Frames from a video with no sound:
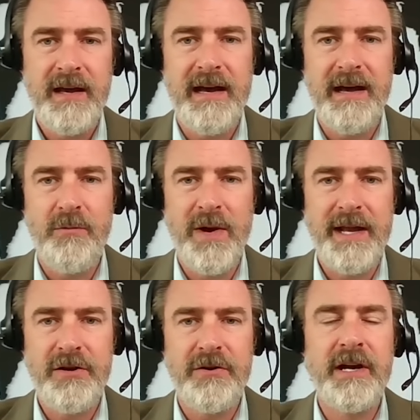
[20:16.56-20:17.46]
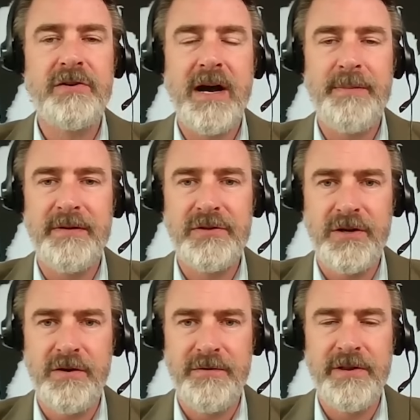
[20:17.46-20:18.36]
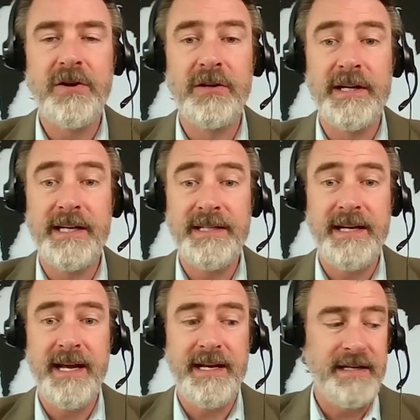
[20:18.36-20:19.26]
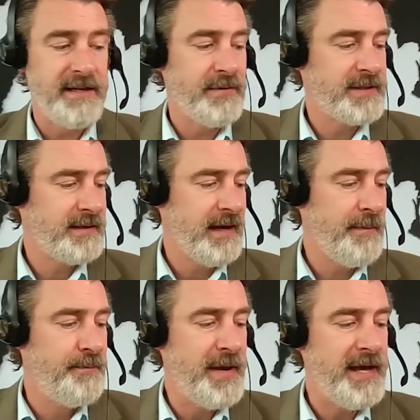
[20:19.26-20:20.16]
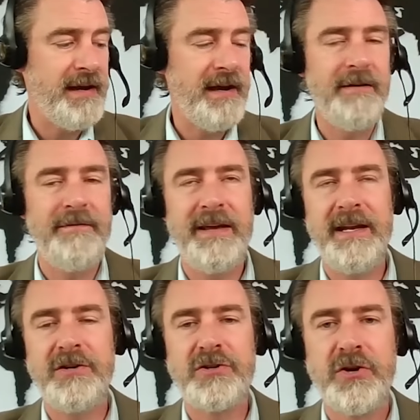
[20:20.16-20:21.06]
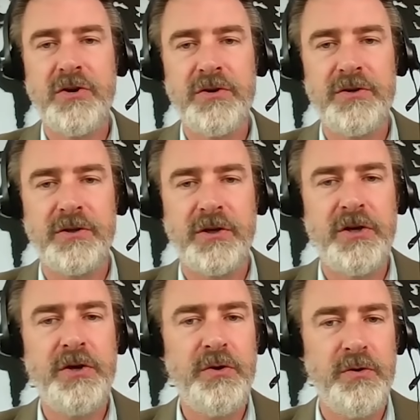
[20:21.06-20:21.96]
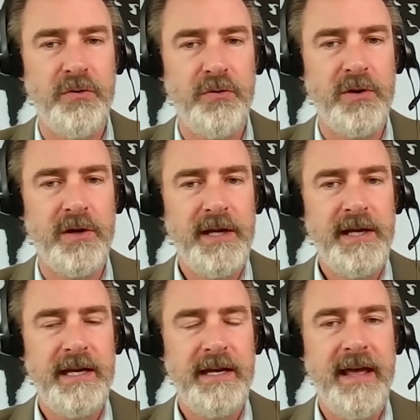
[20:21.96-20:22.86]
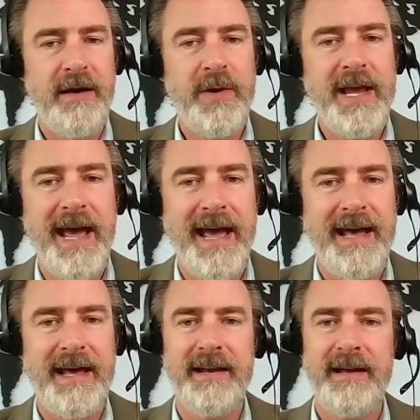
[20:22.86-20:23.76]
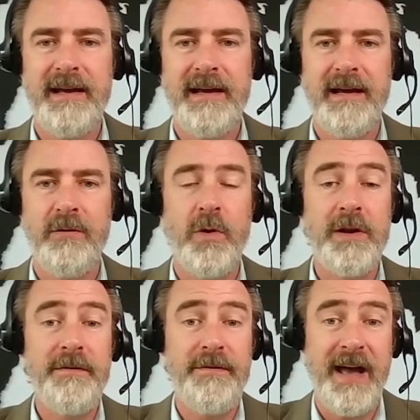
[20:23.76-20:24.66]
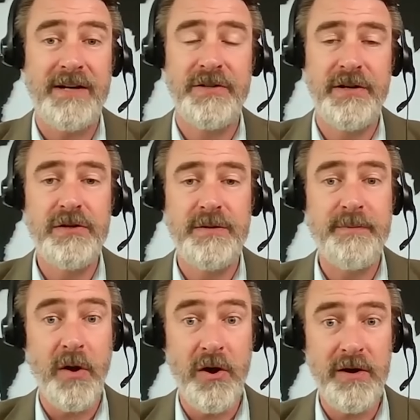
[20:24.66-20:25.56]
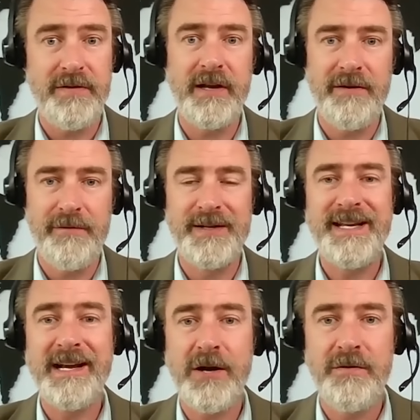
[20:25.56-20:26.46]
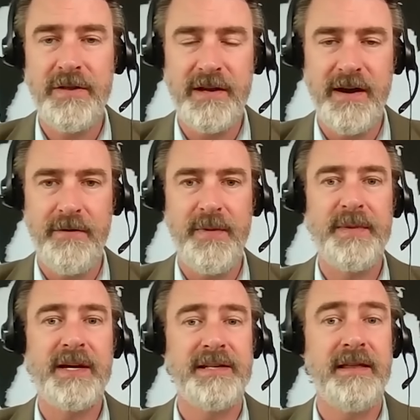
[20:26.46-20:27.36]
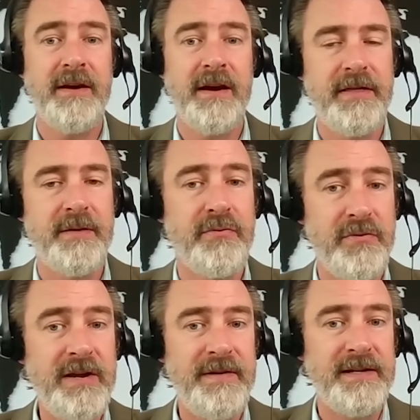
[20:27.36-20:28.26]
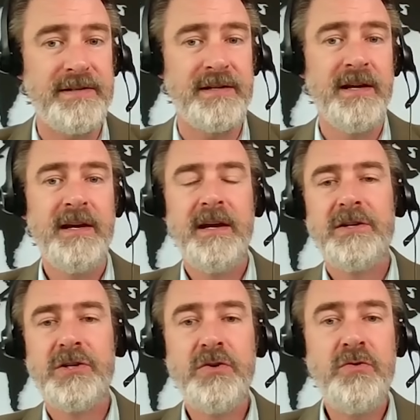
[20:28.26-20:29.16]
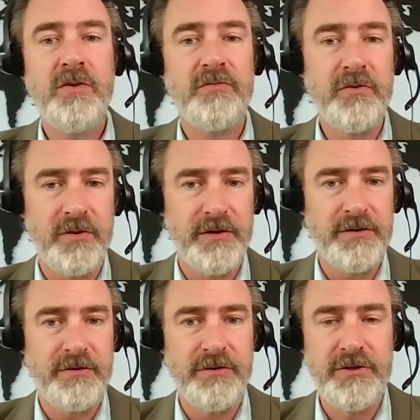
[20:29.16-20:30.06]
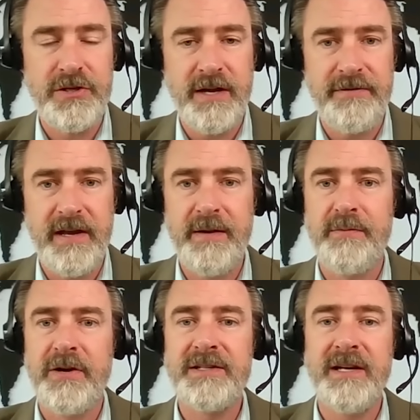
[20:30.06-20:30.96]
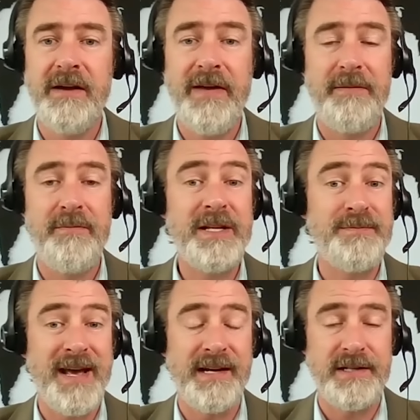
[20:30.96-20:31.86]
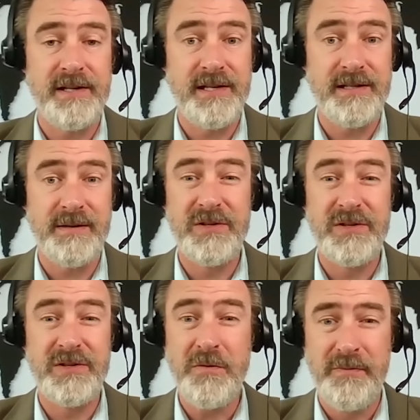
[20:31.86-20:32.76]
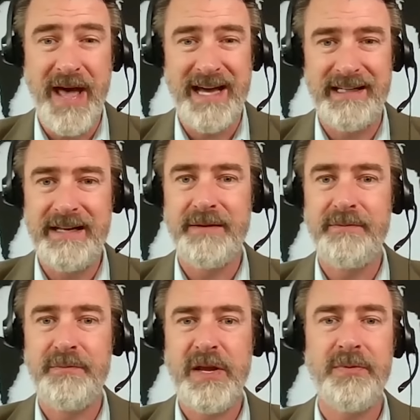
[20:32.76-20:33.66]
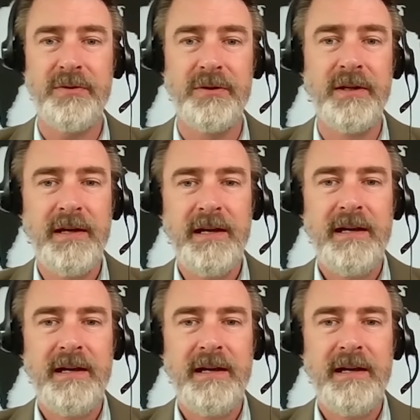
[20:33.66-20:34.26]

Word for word: Uh, when Yuri Andropov took over in the early nineteen eighties, it was a bit of an internal coup, in that we had uh, one faction that used to be part of the government take over the government because they thought that the previous two rulers, Khrushchev and Brezhnev, had mismanaged the system so badly that people,